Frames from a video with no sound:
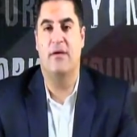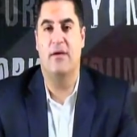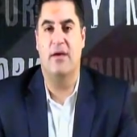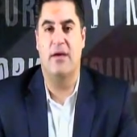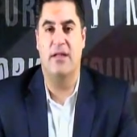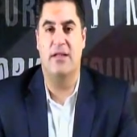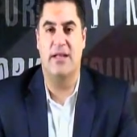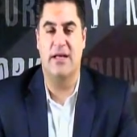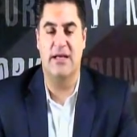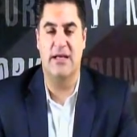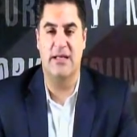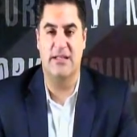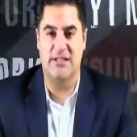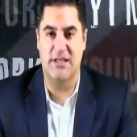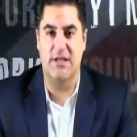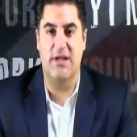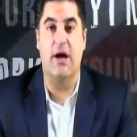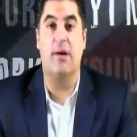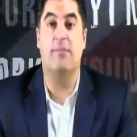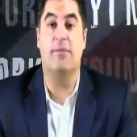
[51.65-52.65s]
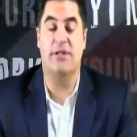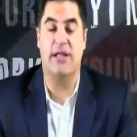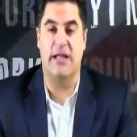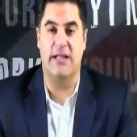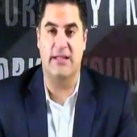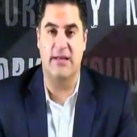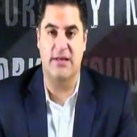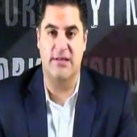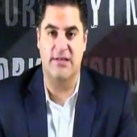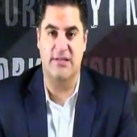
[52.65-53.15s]
it does it's a number
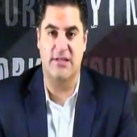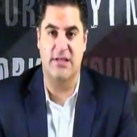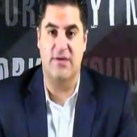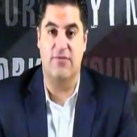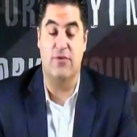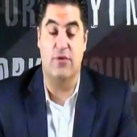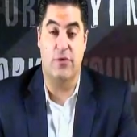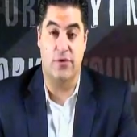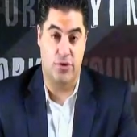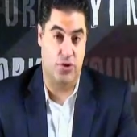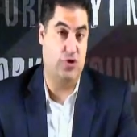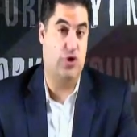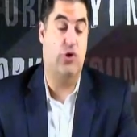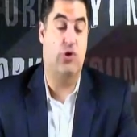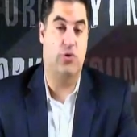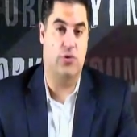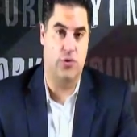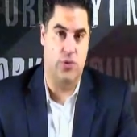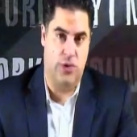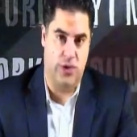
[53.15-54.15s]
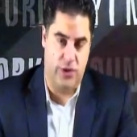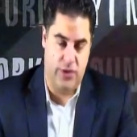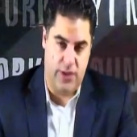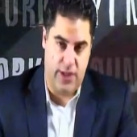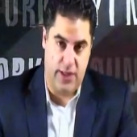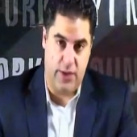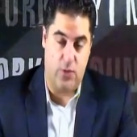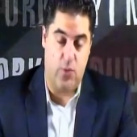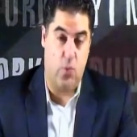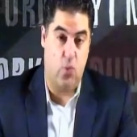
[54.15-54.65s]
that does give you a jolt where you're
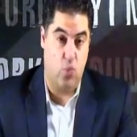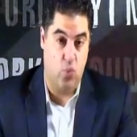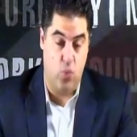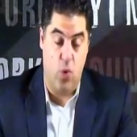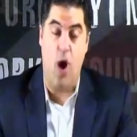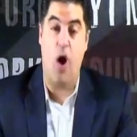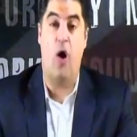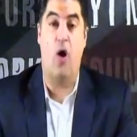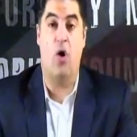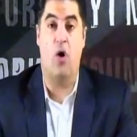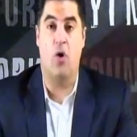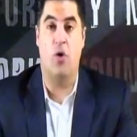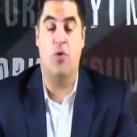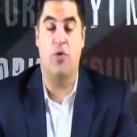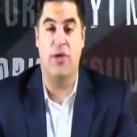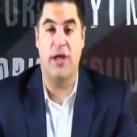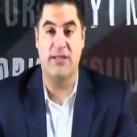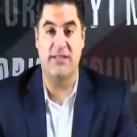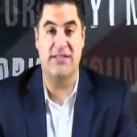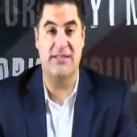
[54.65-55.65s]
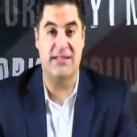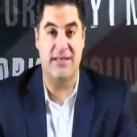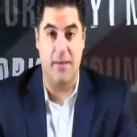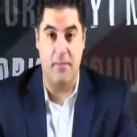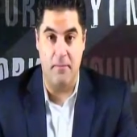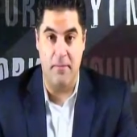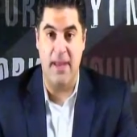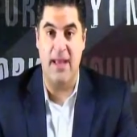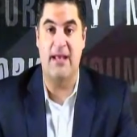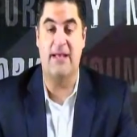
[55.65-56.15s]
like, whoa, that's
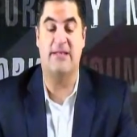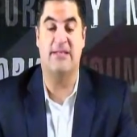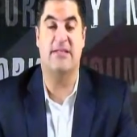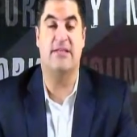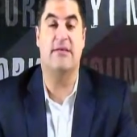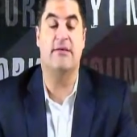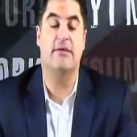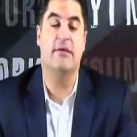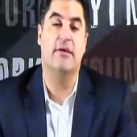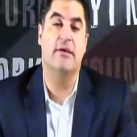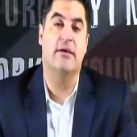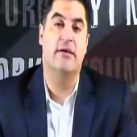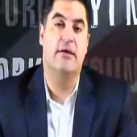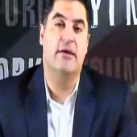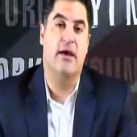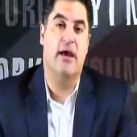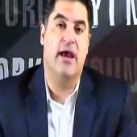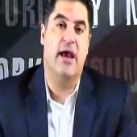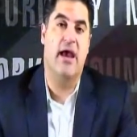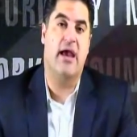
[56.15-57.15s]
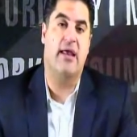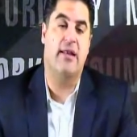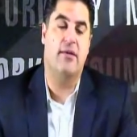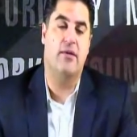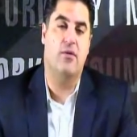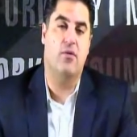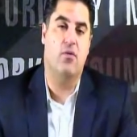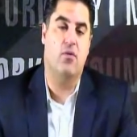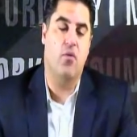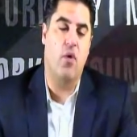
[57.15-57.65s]
amazing. And
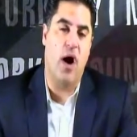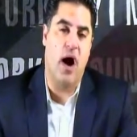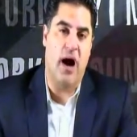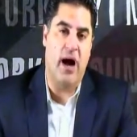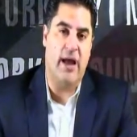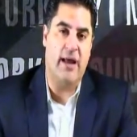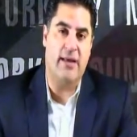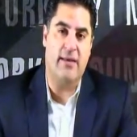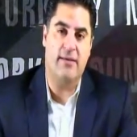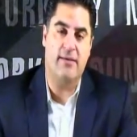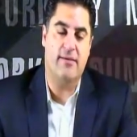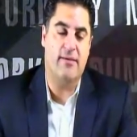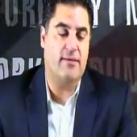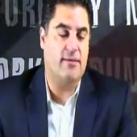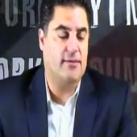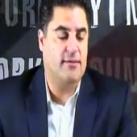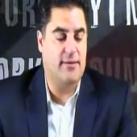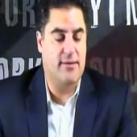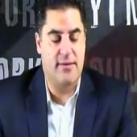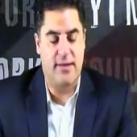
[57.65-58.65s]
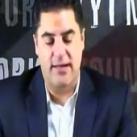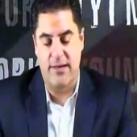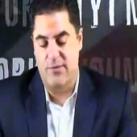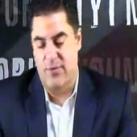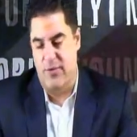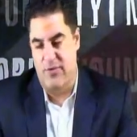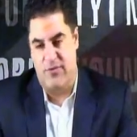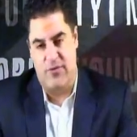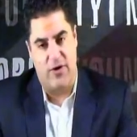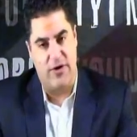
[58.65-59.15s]
why?
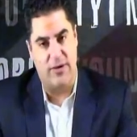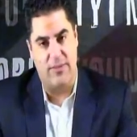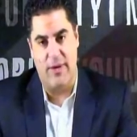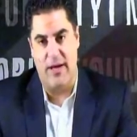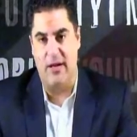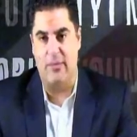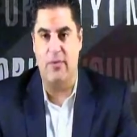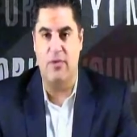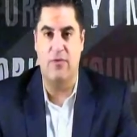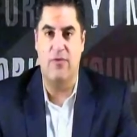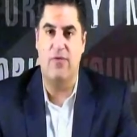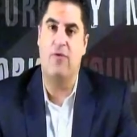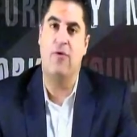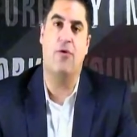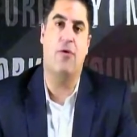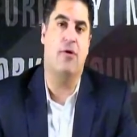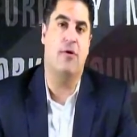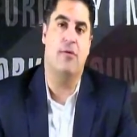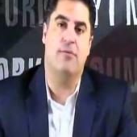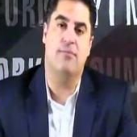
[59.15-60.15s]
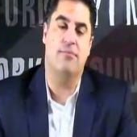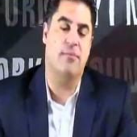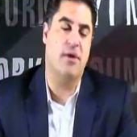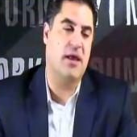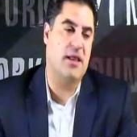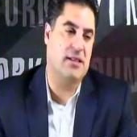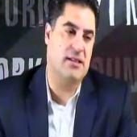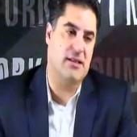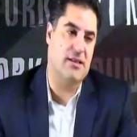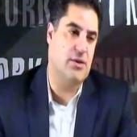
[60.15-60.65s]
We've talked about it before.
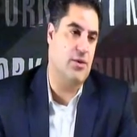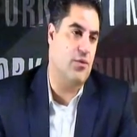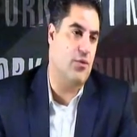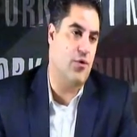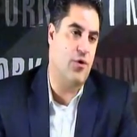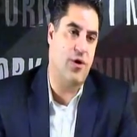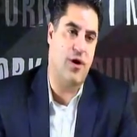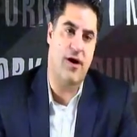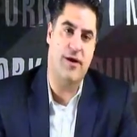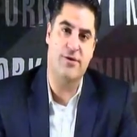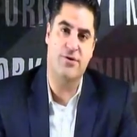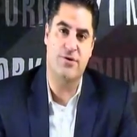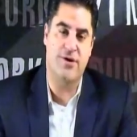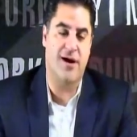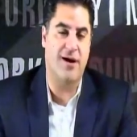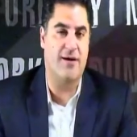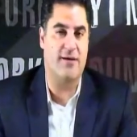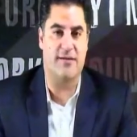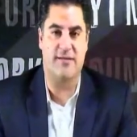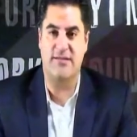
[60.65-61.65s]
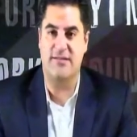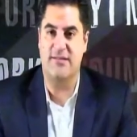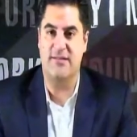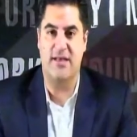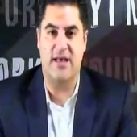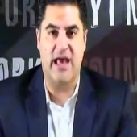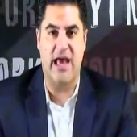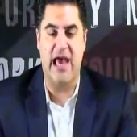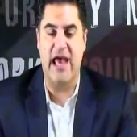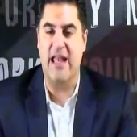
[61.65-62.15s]
Mainly the war on drugs
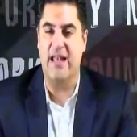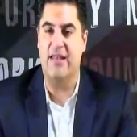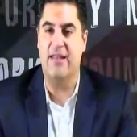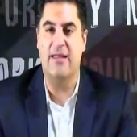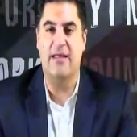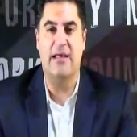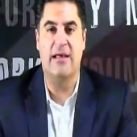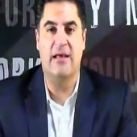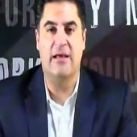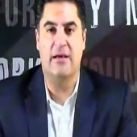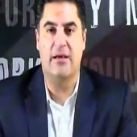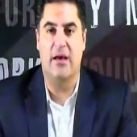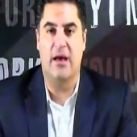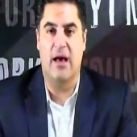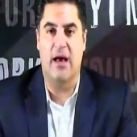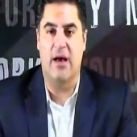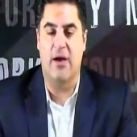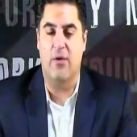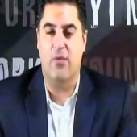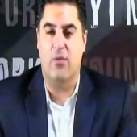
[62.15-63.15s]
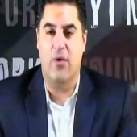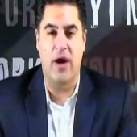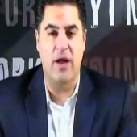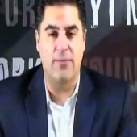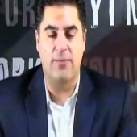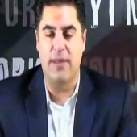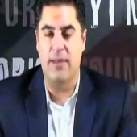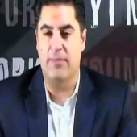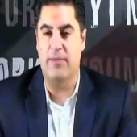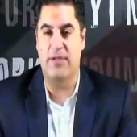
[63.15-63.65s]
and uh,
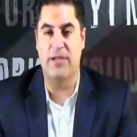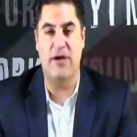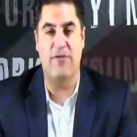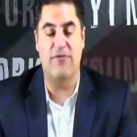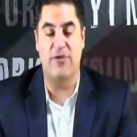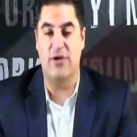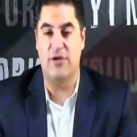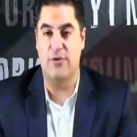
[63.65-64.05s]
white people definitely